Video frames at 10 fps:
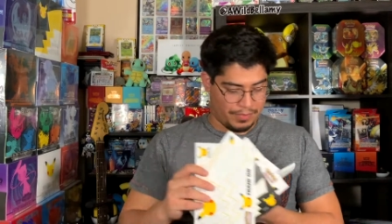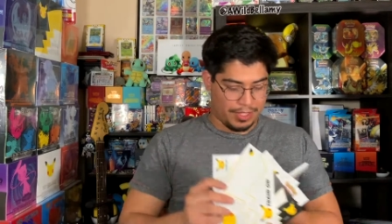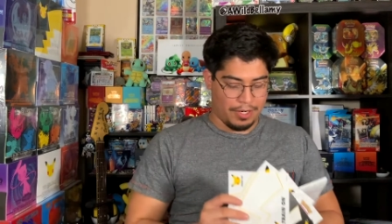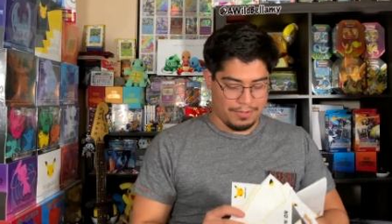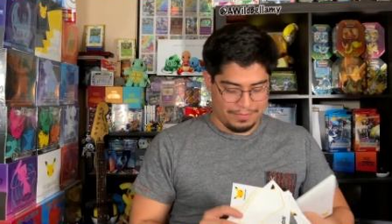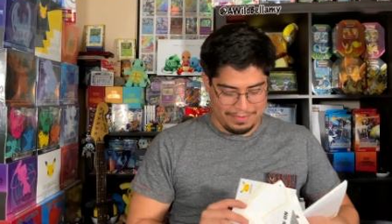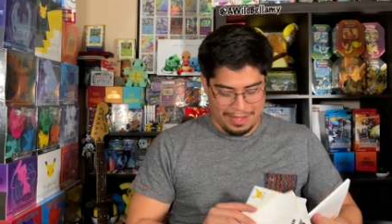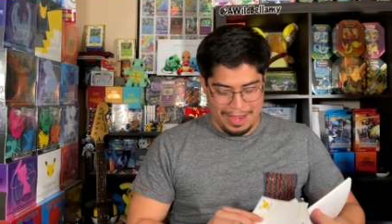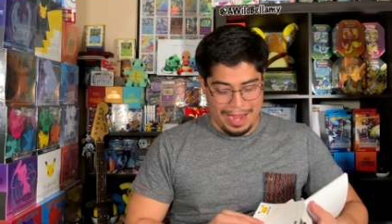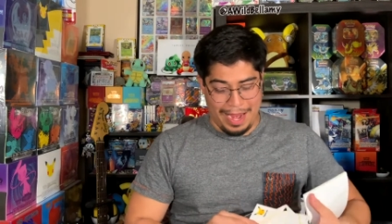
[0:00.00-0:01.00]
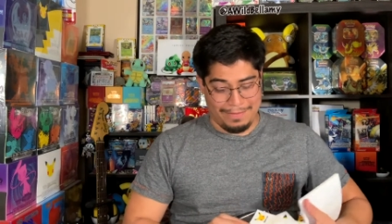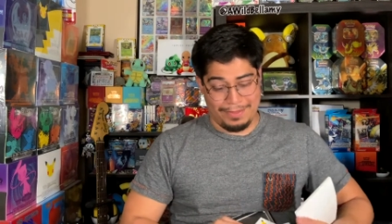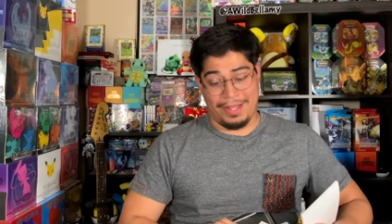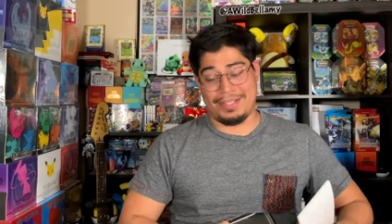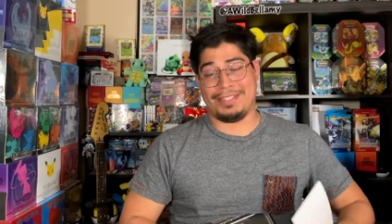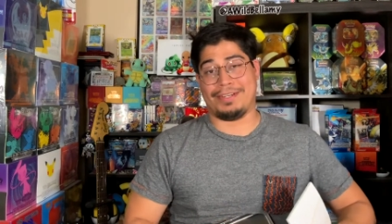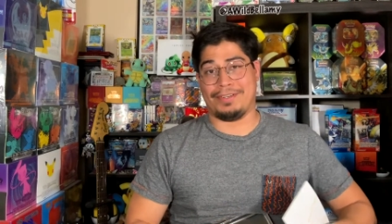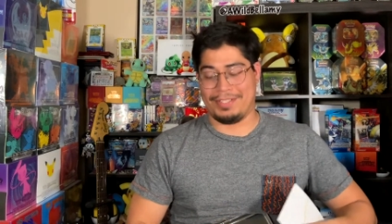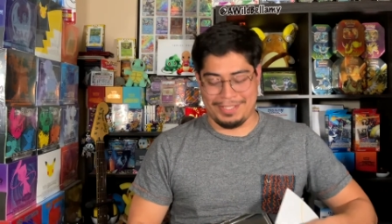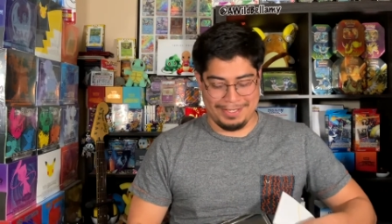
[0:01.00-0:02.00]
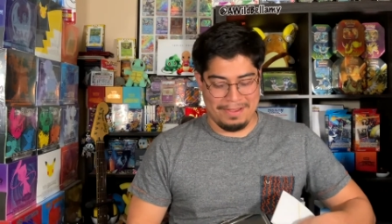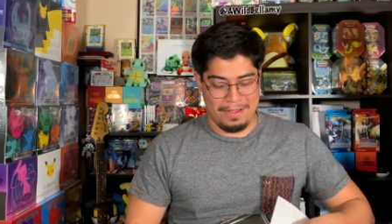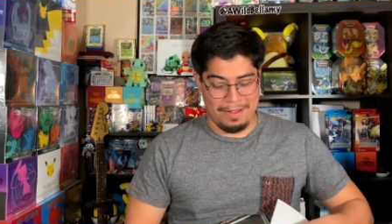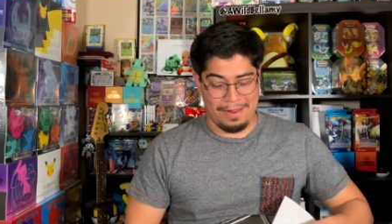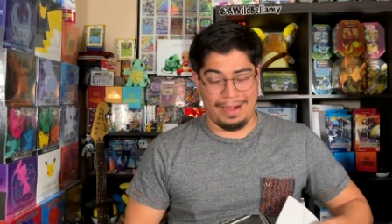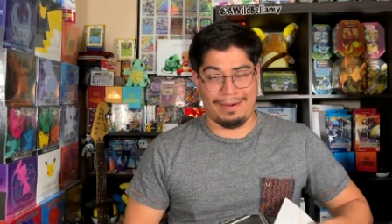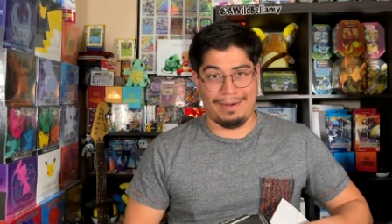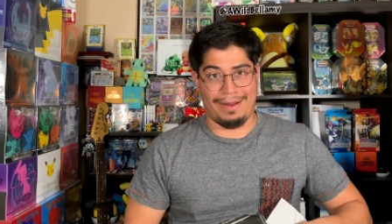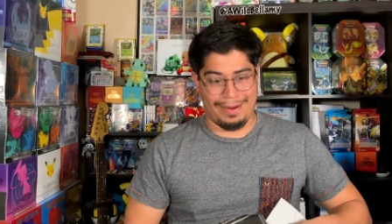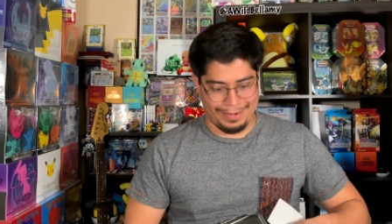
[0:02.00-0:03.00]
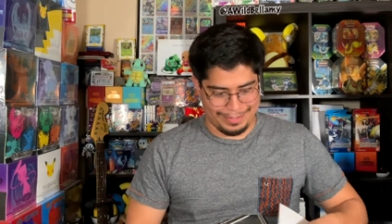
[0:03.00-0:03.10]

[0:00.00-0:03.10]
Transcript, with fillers: So I have a lot of stickers like a lot.